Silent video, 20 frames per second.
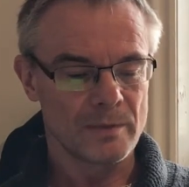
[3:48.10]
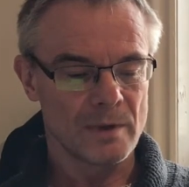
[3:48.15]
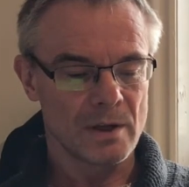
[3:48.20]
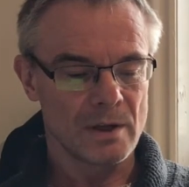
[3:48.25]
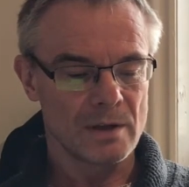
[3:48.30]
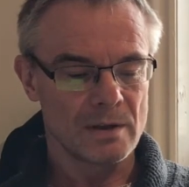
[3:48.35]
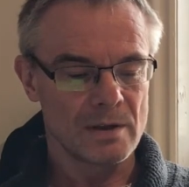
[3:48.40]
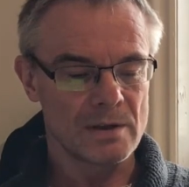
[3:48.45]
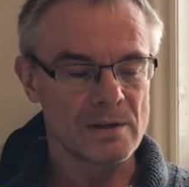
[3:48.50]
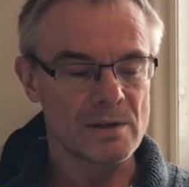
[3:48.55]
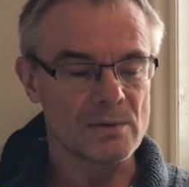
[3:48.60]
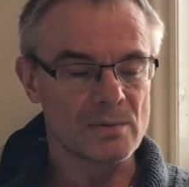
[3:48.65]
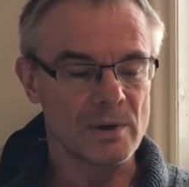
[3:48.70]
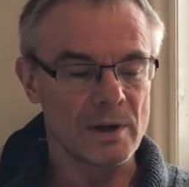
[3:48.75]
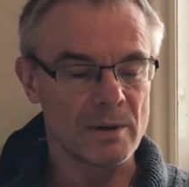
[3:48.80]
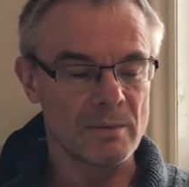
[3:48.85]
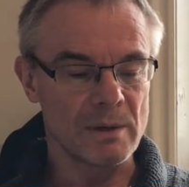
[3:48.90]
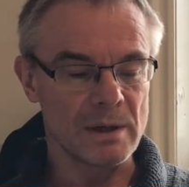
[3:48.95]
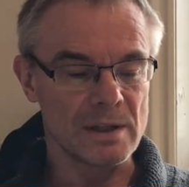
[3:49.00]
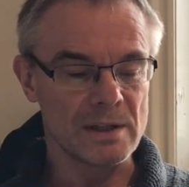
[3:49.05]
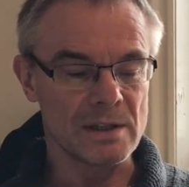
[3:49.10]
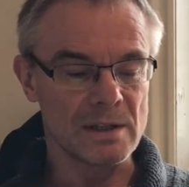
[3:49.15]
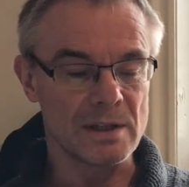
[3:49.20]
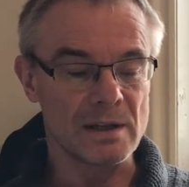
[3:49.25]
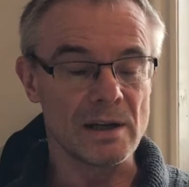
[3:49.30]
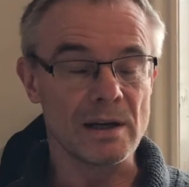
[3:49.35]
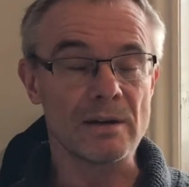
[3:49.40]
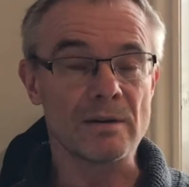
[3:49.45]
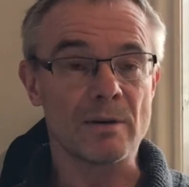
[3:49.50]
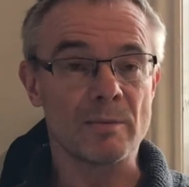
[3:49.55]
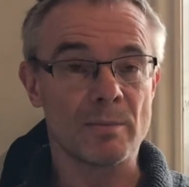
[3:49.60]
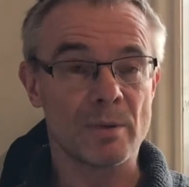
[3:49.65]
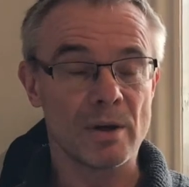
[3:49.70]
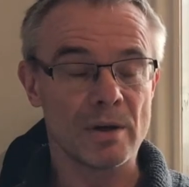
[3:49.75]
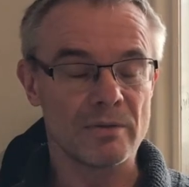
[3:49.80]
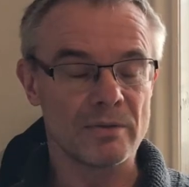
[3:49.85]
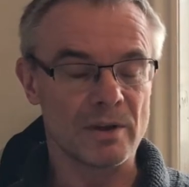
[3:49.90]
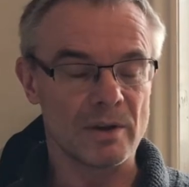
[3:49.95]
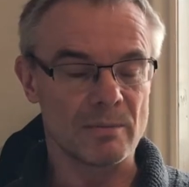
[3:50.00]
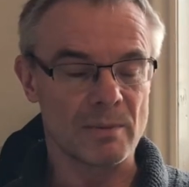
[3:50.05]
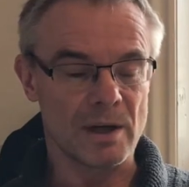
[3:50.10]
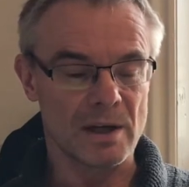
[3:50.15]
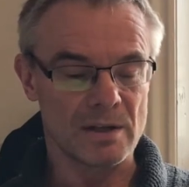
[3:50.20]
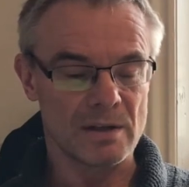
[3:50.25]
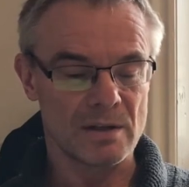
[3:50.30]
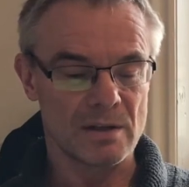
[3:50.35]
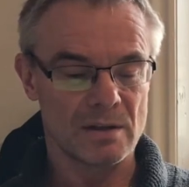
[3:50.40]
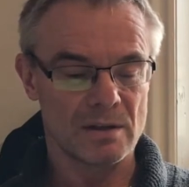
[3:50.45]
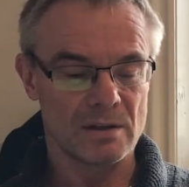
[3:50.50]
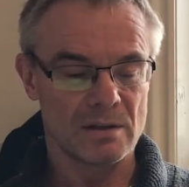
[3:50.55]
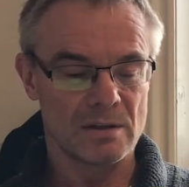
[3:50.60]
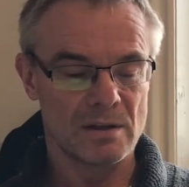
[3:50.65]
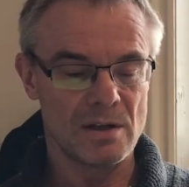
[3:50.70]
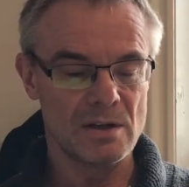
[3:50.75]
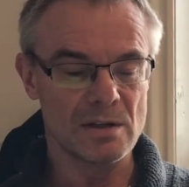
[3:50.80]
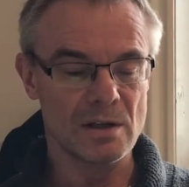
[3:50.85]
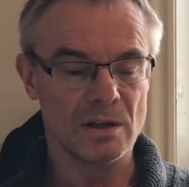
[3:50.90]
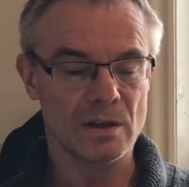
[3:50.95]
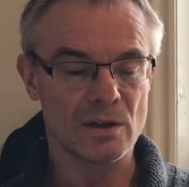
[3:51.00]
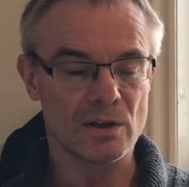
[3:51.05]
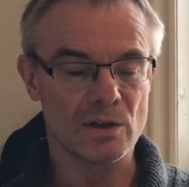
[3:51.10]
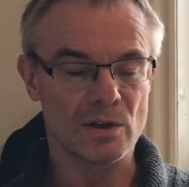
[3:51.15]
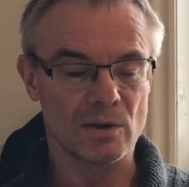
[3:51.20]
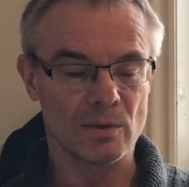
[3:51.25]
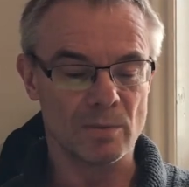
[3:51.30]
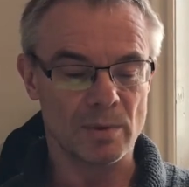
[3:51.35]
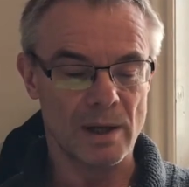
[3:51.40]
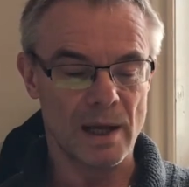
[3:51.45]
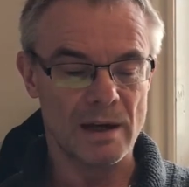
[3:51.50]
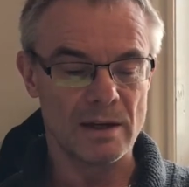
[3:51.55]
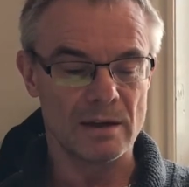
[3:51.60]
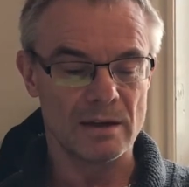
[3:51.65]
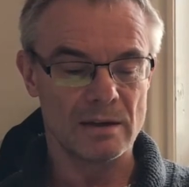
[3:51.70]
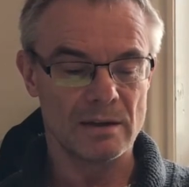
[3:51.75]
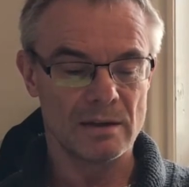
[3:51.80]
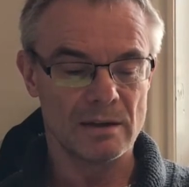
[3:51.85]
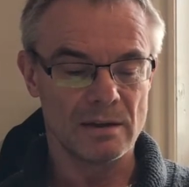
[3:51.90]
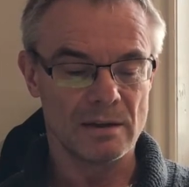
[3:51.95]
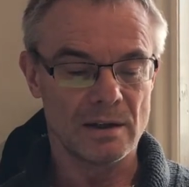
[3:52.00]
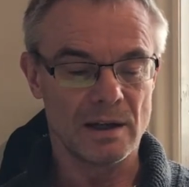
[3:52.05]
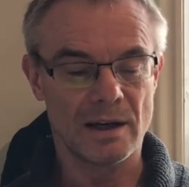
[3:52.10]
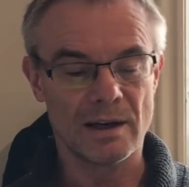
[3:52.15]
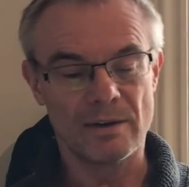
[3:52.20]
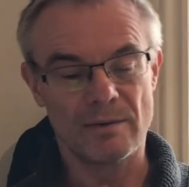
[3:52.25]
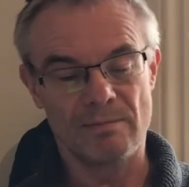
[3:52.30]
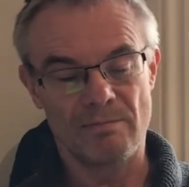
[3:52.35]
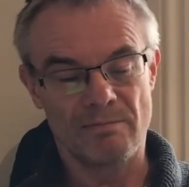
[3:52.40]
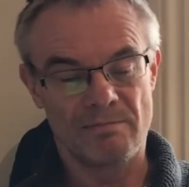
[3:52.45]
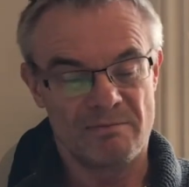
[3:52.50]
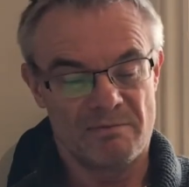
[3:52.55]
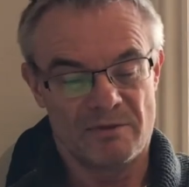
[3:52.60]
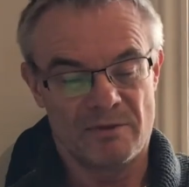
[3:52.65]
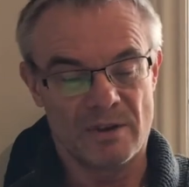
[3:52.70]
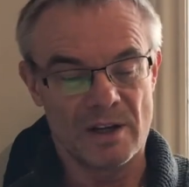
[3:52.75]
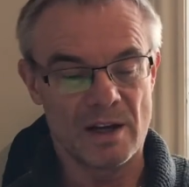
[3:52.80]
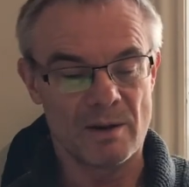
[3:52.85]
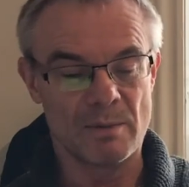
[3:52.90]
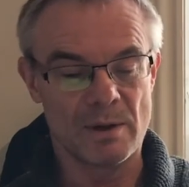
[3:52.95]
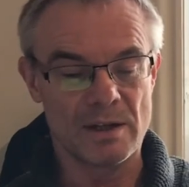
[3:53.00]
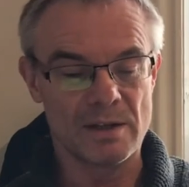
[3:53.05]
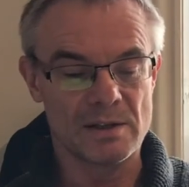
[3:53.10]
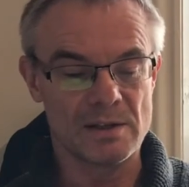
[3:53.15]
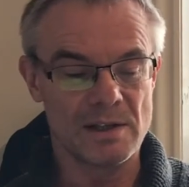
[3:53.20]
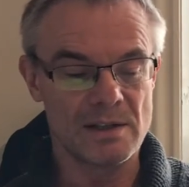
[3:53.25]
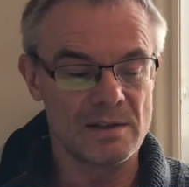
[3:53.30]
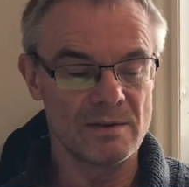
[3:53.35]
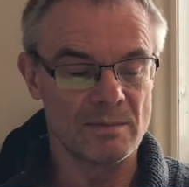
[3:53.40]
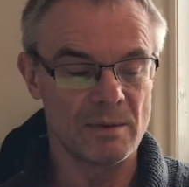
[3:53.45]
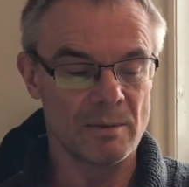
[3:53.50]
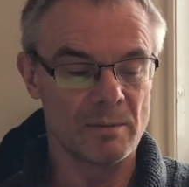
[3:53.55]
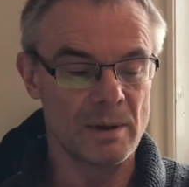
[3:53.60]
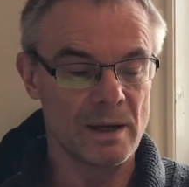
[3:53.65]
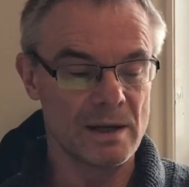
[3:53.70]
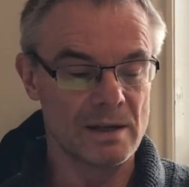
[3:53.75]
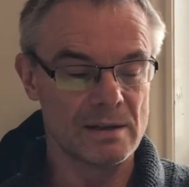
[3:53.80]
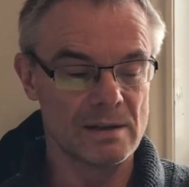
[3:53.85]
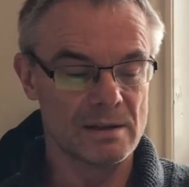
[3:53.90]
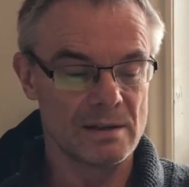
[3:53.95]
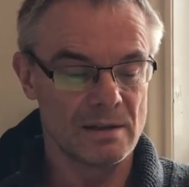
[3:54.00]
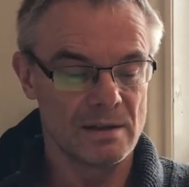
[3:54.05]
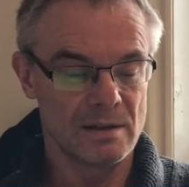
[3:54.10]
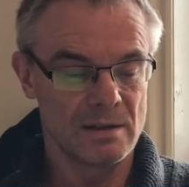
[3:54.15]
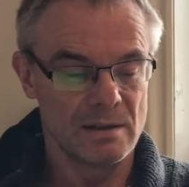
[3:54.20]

This is why Melody and I are a perfect match. She's a logical planner. I fly by the seat of my pants.